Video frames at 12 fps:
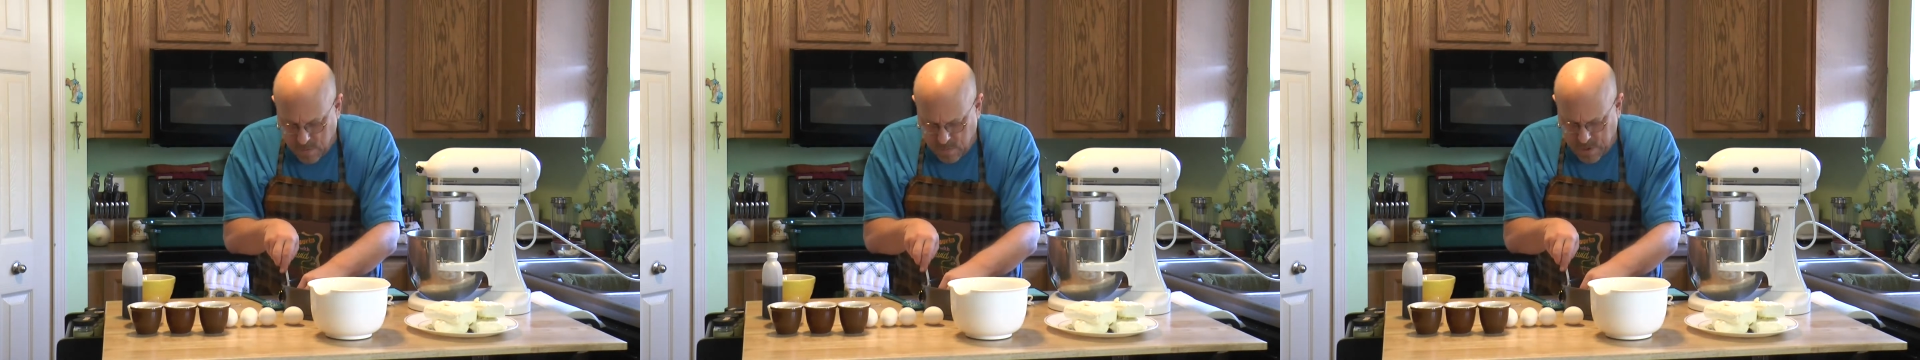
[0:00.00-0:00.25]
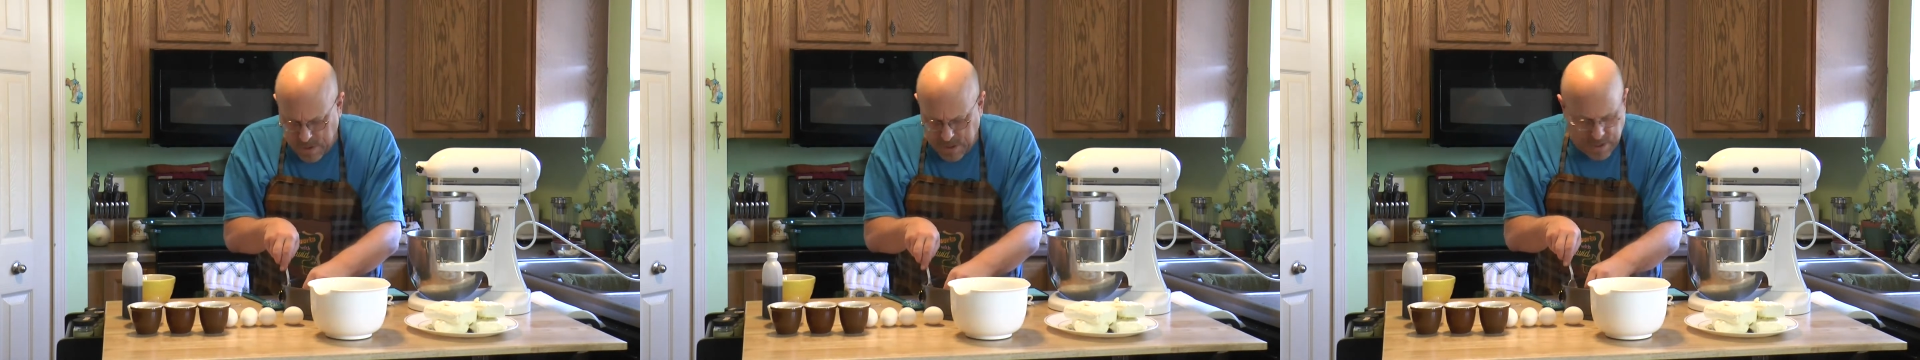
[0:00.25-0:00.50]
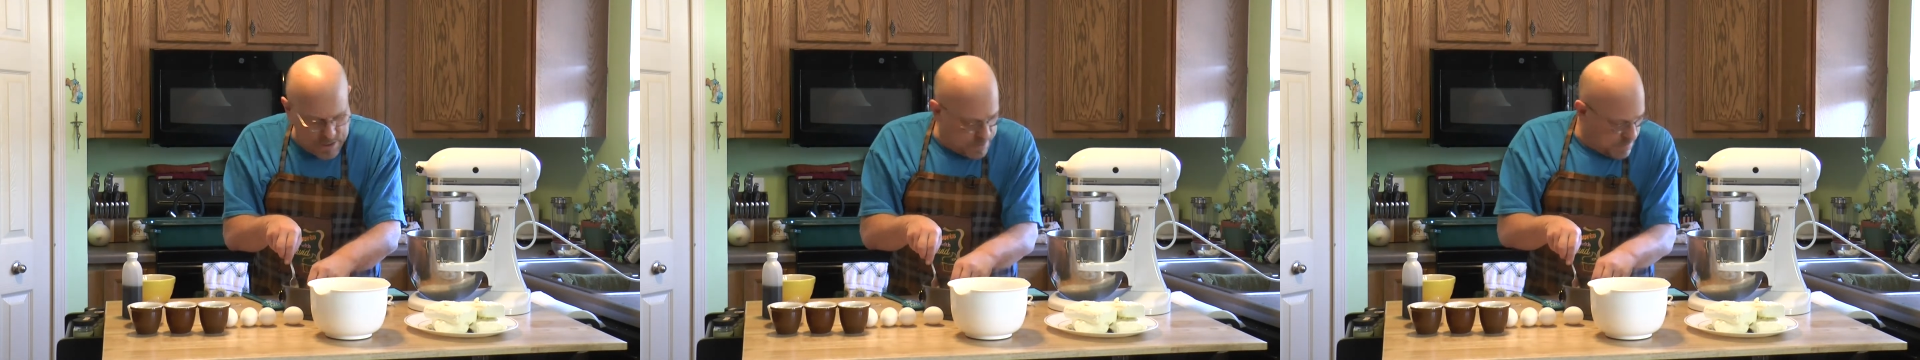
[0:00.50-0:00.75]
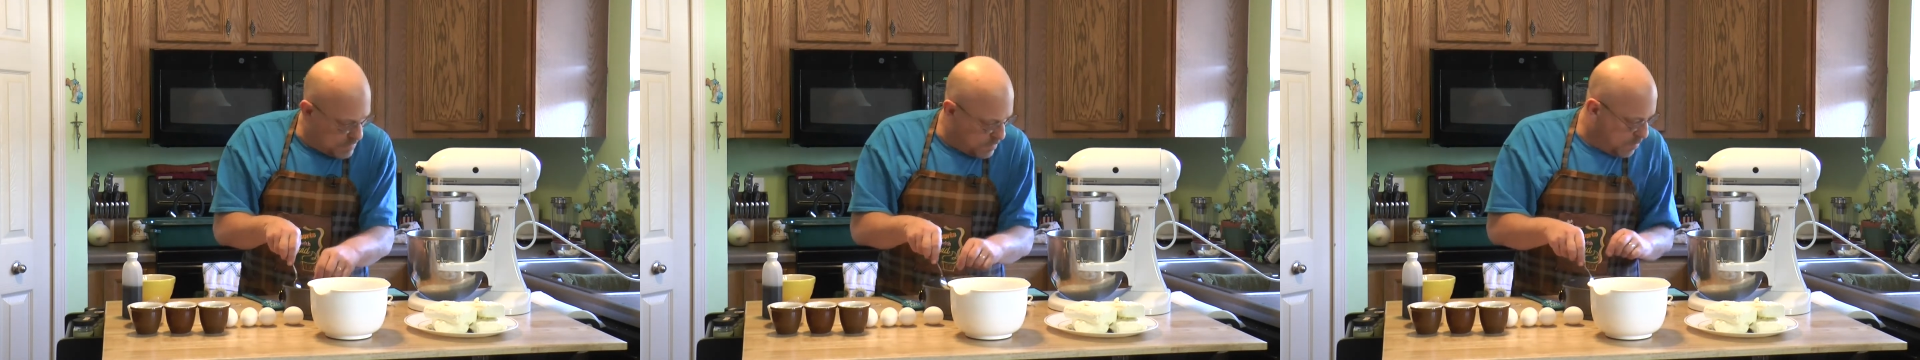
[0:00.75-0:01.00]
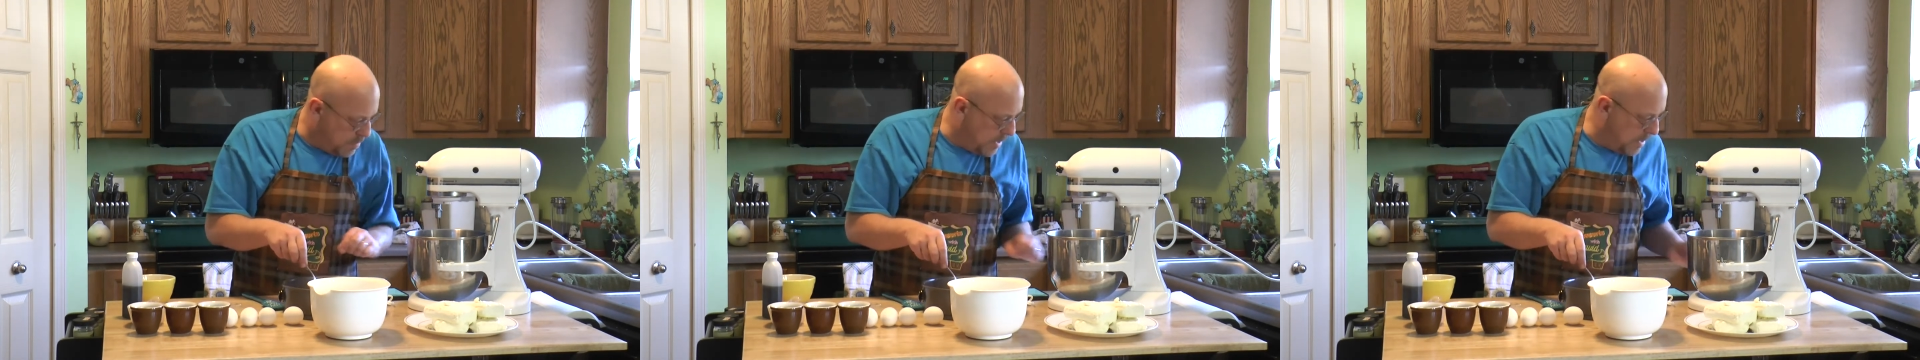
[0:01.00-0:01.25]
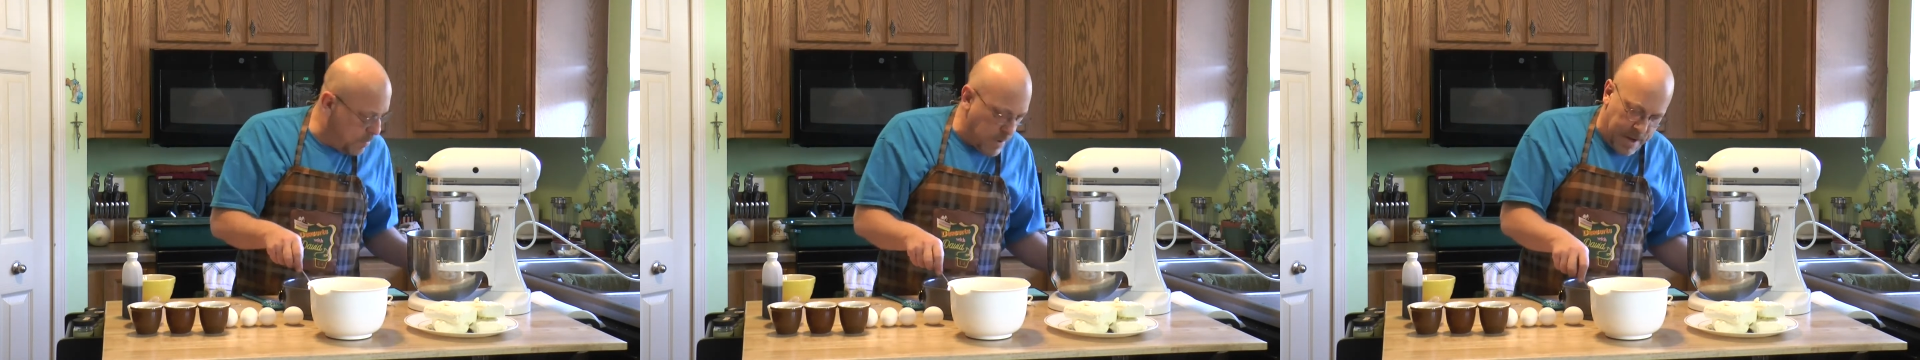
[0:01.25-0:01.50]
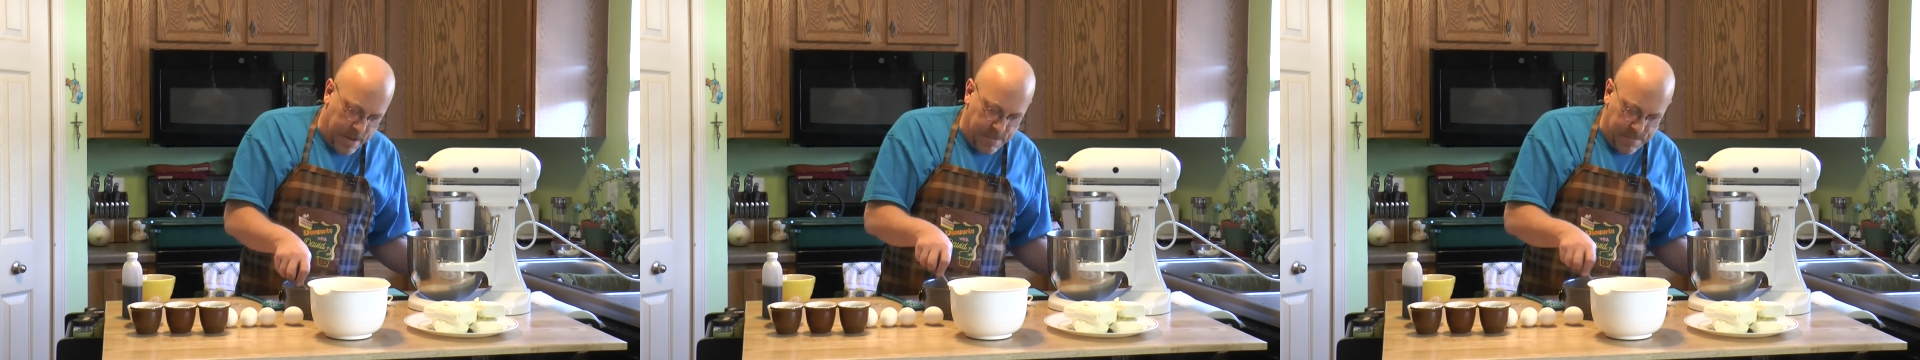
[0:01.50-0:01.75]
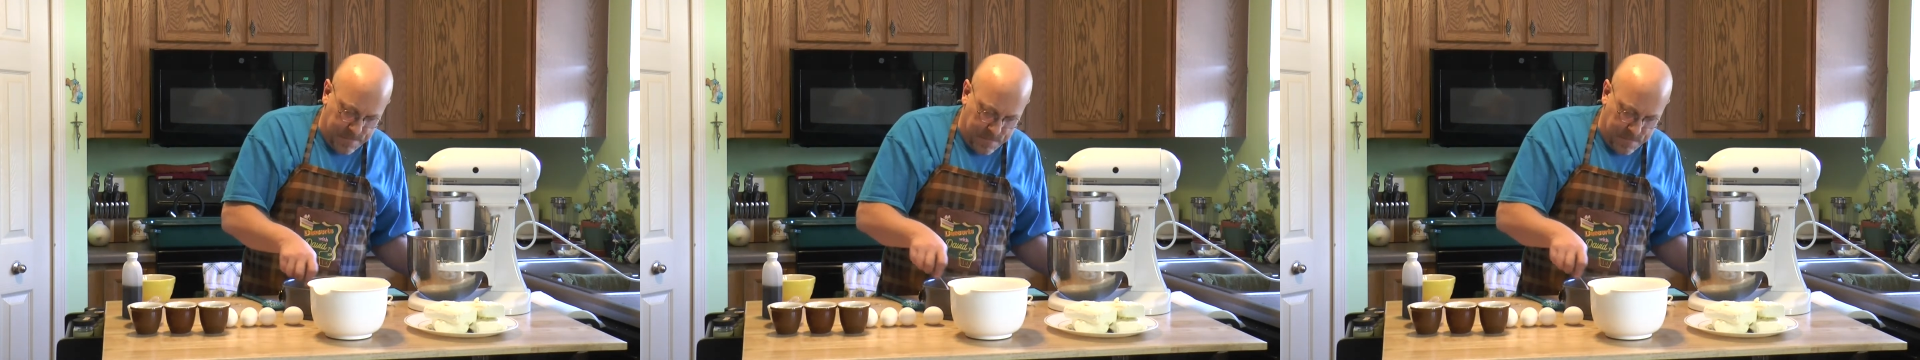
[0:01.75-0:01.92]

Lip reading: really, really well.